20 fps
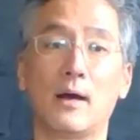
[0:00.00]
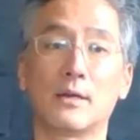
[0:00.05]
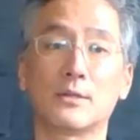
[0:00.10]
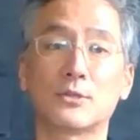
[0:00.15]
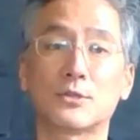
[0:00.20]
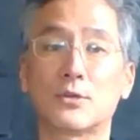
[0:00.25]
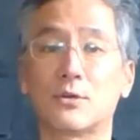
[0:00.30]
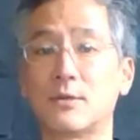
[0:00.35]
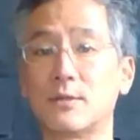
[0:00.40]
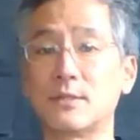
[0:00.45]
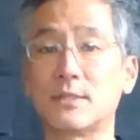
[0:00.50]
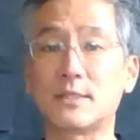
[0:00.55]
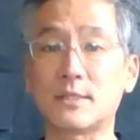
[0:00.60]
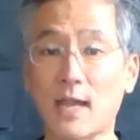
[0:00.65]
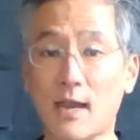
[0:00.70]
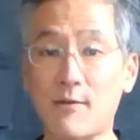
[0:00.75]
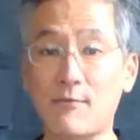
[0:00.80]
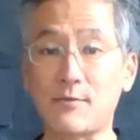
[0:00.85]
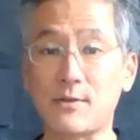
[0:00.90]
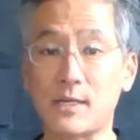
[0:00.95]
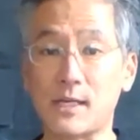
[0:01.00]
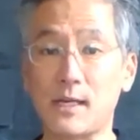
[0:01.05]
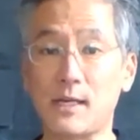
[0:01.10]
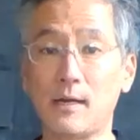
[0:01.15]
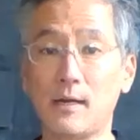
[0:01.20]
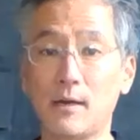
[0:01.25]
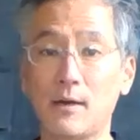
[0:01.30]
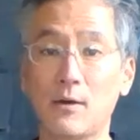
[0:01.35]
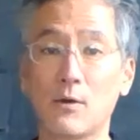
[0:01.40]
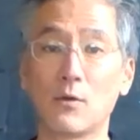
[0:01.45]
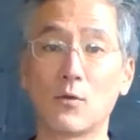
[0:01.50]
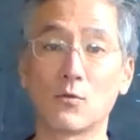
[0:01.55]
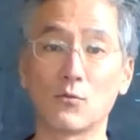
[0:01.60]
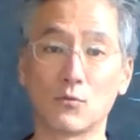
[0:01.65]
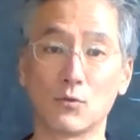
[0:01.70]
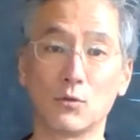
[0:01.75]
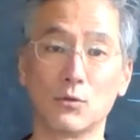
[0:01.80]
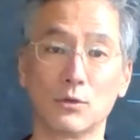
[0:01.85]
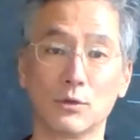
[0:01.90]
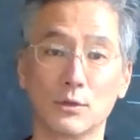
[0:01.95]
certain safety
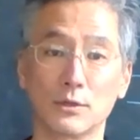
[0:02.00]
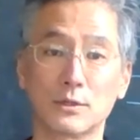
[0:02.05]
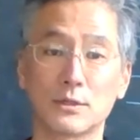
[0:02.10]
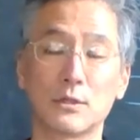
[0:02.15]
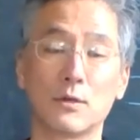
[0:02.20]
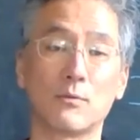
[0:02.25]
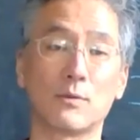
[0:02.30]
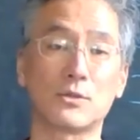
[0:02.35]
rules,